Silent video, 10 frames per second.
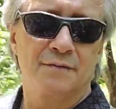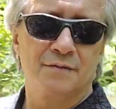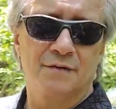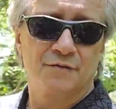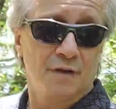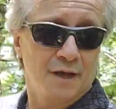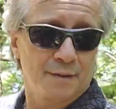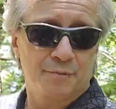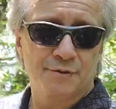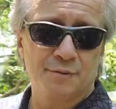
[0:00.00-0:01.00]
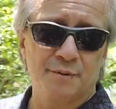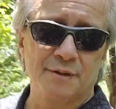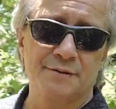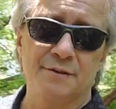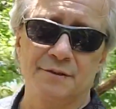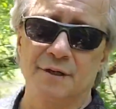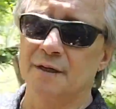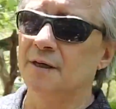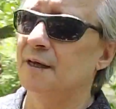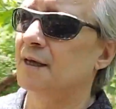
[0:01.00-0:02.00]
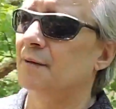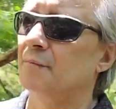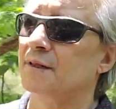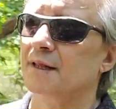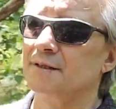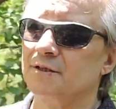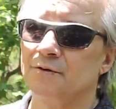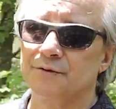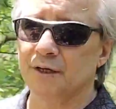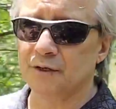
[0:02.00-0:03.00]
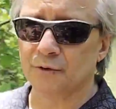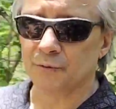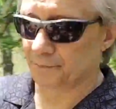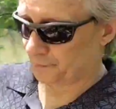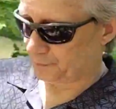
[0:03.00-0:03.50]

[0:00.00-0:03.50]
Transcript: there's a lot of possibilities here, but let's continue